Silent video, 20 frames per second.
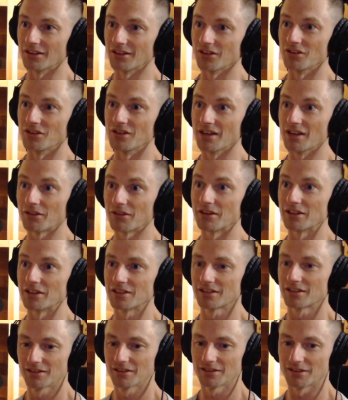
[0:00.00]

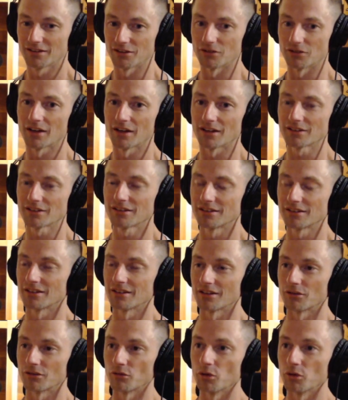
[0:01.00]
nourish the grasses
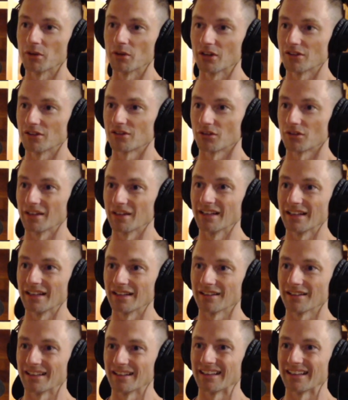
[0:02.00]
that the ruminants are eating,